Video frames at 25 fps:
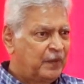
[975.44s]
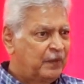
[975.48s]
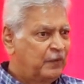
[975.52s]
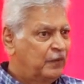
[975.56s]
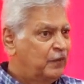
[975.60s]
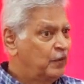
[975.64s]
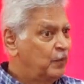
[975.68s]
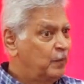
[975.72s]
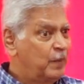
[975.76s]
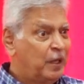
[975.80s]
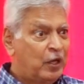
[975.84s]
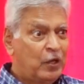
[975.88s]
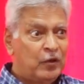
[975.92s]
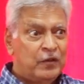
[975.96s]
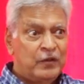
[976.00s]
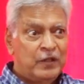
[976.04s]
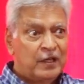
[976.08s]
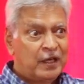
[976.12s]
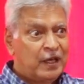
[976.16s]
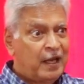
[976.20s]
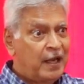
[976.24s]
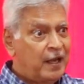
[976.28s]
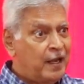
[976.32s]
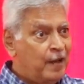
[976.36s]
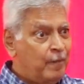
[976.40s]
so because
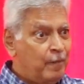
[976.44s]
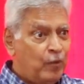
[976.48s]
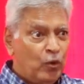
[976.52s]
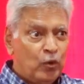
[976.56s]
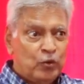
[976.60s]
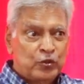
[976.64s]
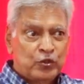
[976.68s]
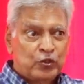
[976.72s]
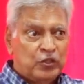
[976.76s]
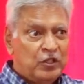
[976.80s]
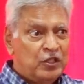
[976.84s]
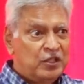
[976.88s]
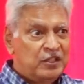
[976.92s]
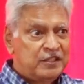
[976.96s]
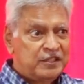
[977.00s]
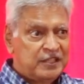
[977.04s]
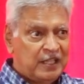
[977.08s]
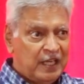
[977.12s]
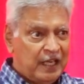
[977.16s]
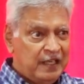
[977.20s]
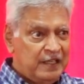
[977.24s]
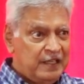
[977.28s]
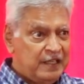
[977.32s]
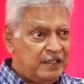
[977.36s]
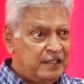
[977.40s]
there are emotional
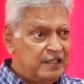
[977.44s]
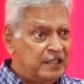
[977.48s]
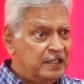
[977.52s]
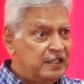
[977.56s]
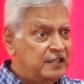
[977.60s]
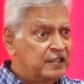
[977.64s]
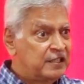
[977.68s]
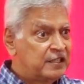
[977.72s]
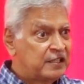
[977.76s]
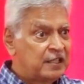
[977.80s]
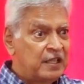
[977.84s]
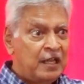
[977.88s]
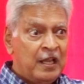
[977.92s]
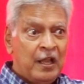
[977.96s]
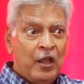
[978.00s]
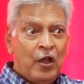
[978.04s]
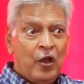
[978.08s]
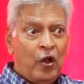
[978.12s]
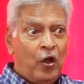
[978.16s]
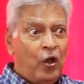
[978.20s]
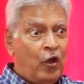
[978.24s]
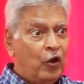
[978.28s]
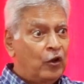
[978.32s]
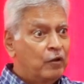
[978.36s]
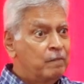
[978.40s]
changes,
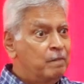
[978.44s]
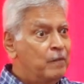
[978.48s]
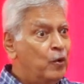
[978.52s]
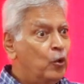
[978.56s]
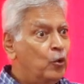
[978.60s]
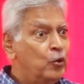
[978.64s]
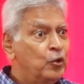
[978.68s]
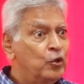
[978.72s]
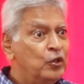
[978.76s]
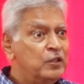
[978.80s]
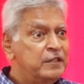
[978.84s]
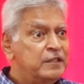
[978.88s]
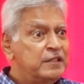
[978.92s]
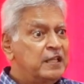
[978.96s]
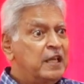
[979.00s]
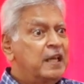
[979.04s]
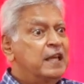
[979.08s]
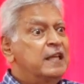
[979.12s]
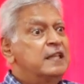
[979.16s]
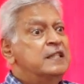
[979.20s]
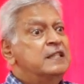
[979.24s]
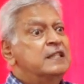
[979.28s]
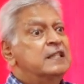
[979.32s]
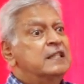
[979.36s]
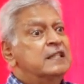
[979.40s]
hormonal
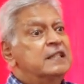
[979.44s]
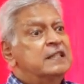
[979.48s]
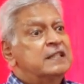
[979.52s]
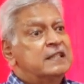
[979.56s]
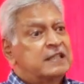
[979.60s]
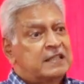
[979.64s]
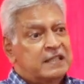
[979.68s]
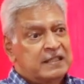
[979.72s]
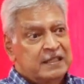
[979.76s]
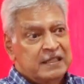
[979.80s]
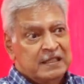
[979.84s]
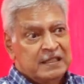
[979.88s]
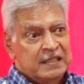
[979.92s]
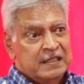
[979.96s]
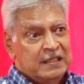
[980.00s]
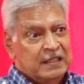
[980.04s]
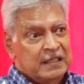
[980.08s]
changes,